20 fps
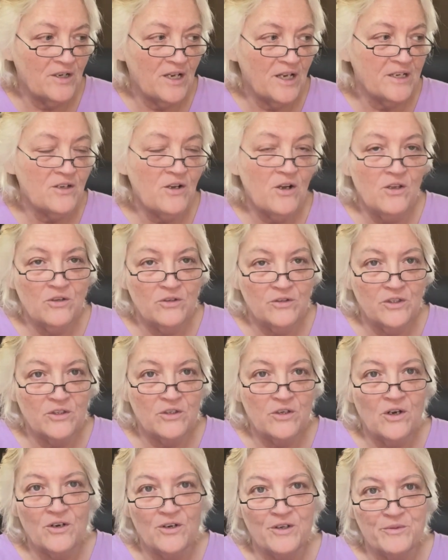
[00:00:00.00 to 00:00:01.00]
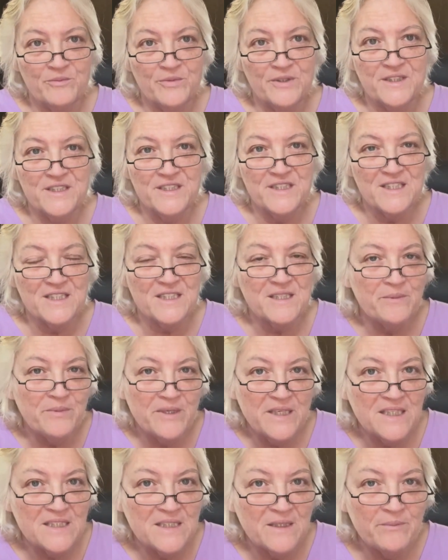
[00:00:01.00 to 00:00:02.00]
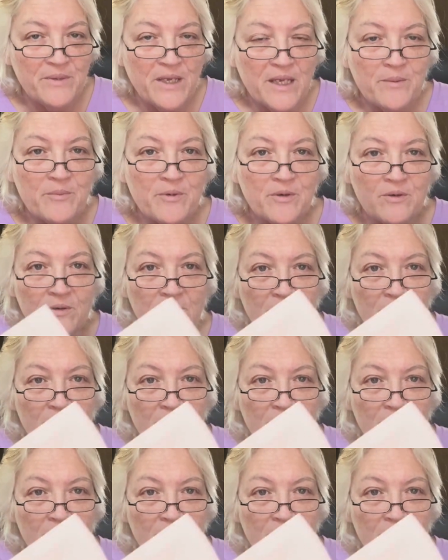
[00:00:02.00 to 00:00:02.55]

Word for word: I call it a card, but it's just a piece of paper